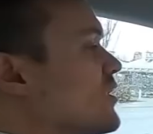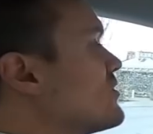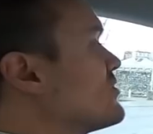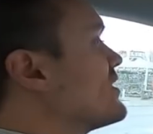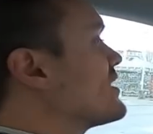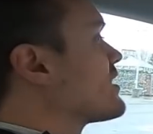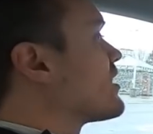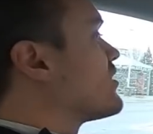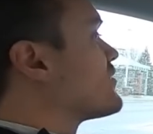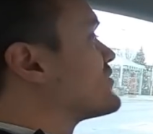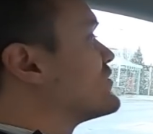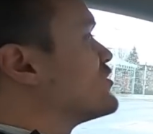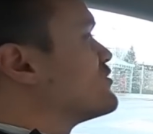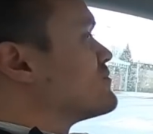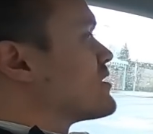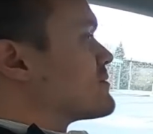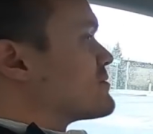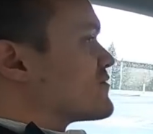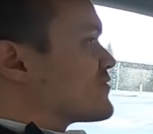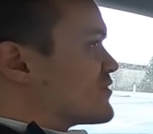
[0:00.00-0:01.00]
thing I'll do
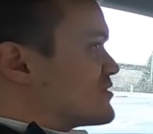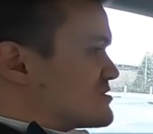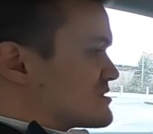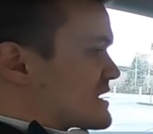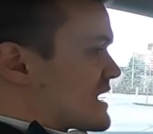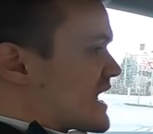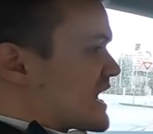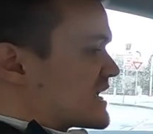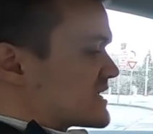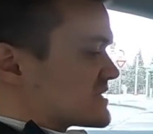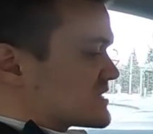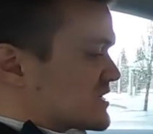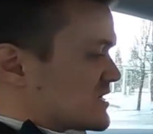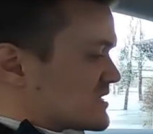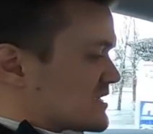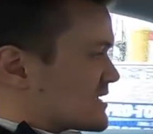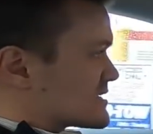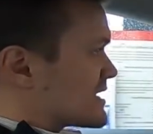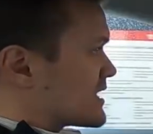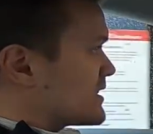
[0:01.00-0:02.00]
maybe for you guys, just
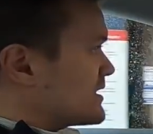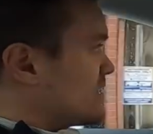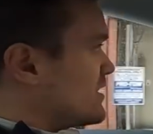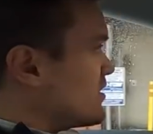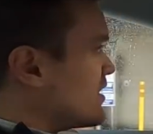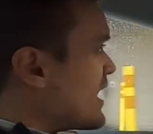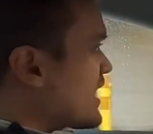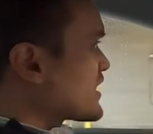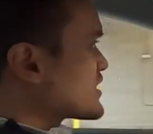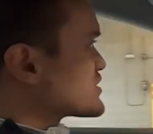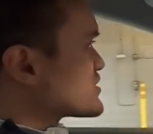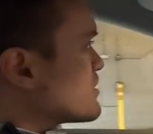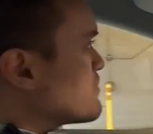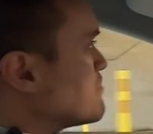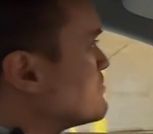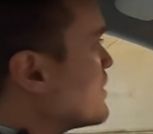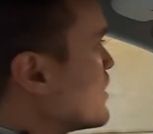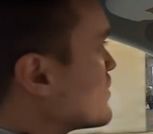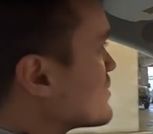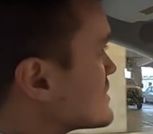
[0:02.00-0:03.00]
as a little extra
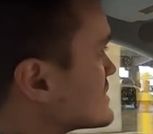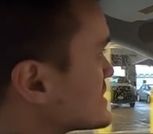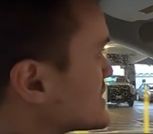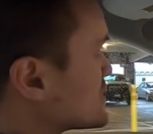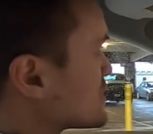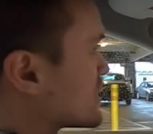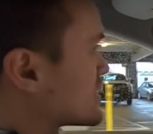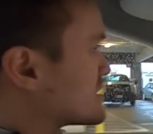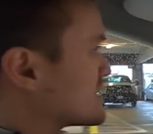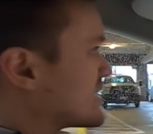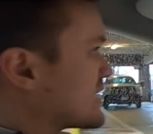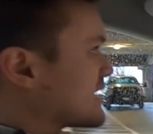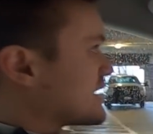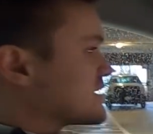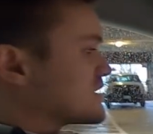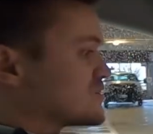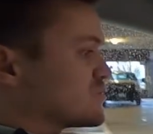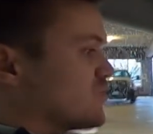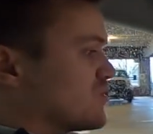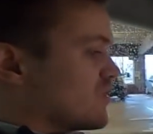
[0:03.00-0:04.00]
bonus here at the end,
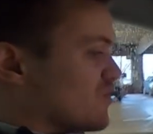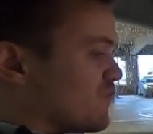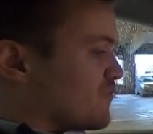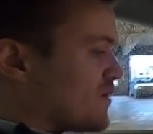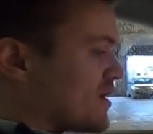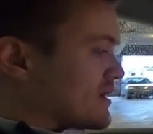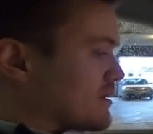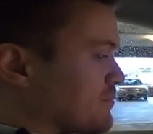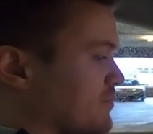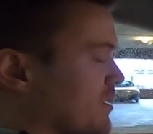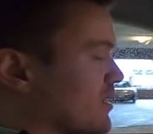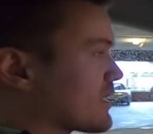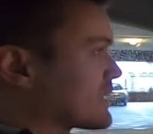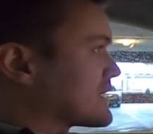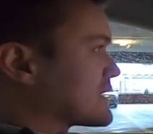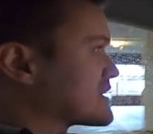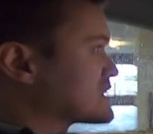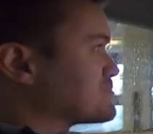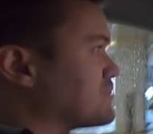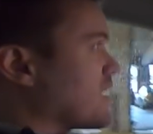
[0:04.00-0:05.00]
is we'll go find a
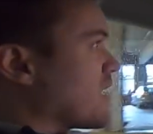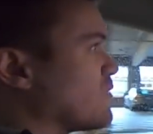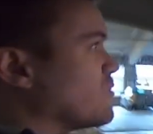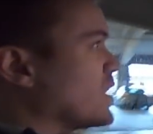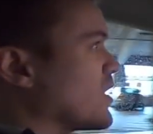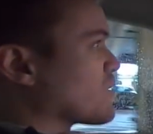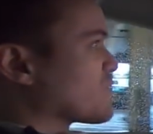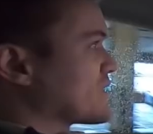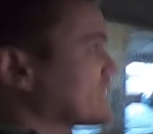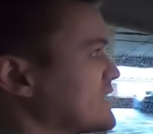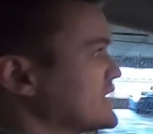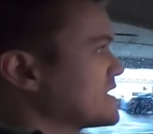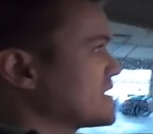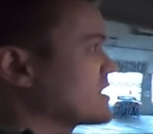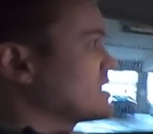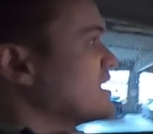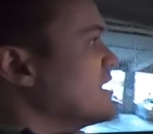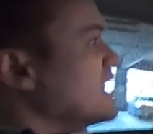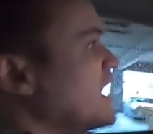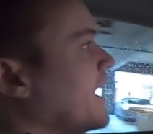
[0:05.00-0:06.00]
parking spot while we're in here,
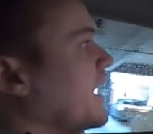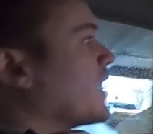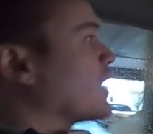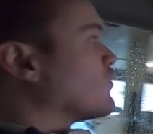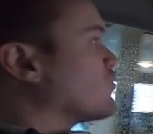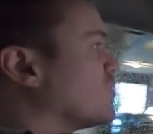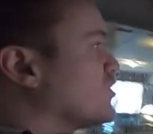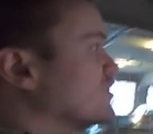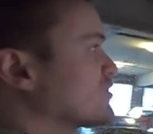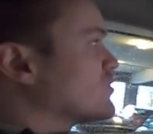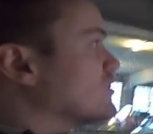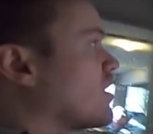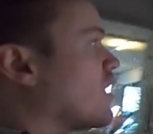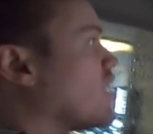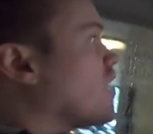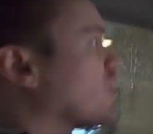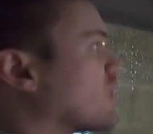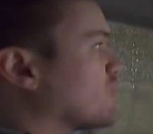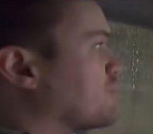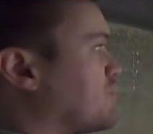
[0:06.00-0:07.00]
and we'll do an
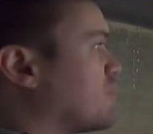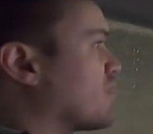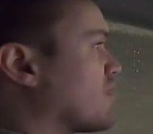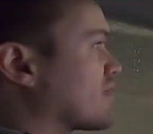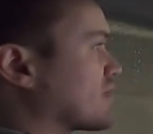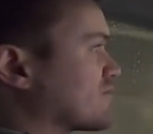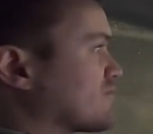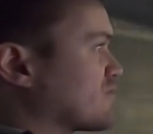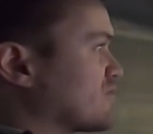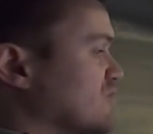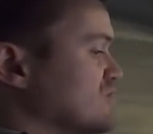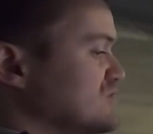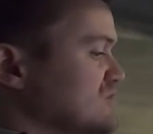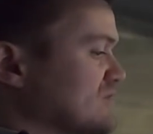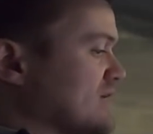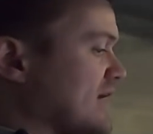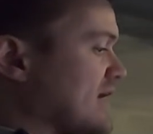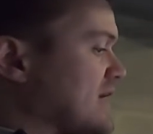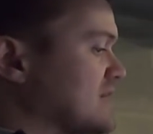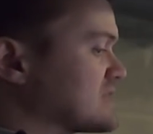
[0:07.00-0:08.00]
auto park. For those of you
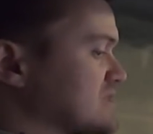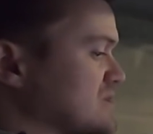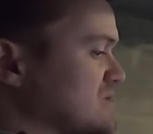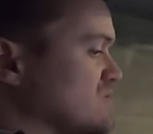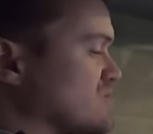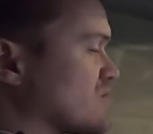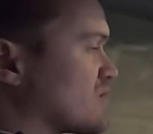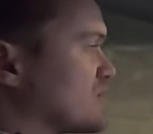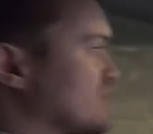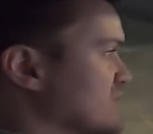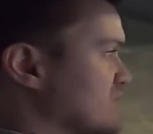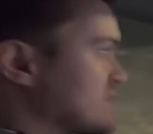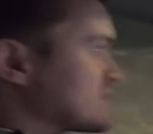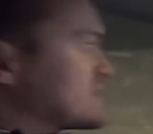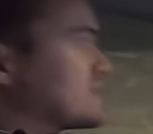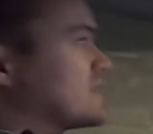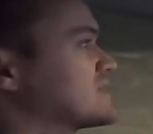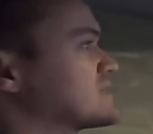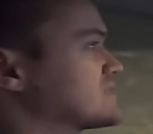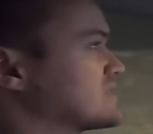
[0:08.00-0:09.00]
guys who are new to
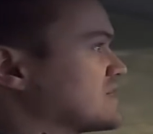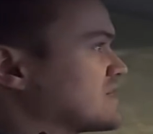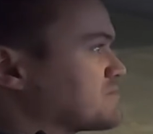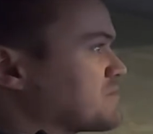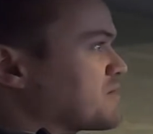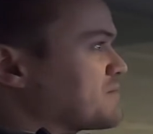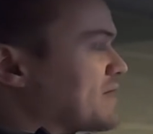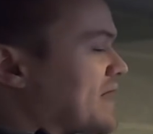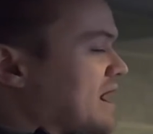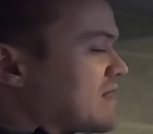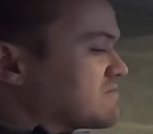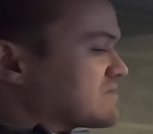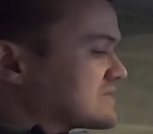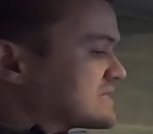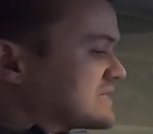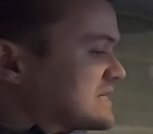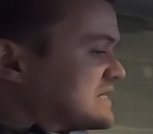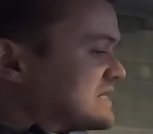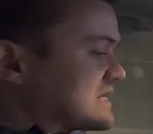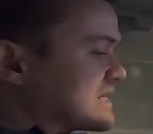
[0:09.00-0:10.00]
Tesla and maybe haven't
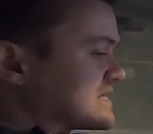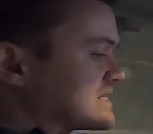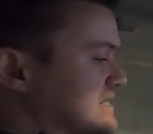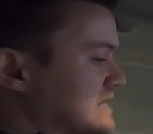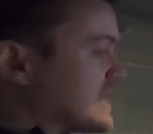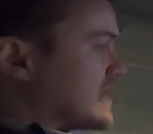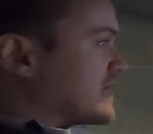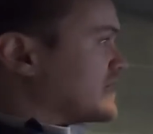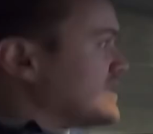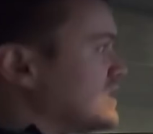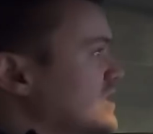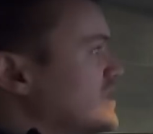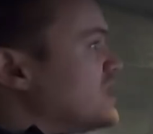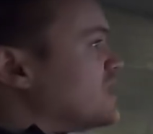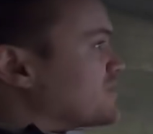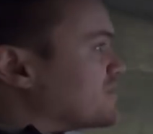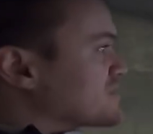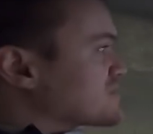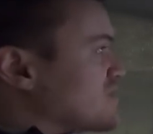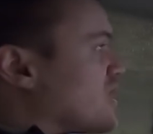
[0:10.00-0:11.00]
seen this done,
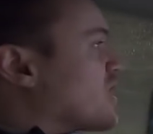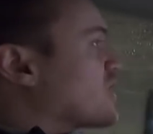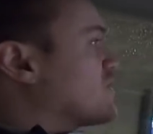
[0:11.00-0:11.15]
this auto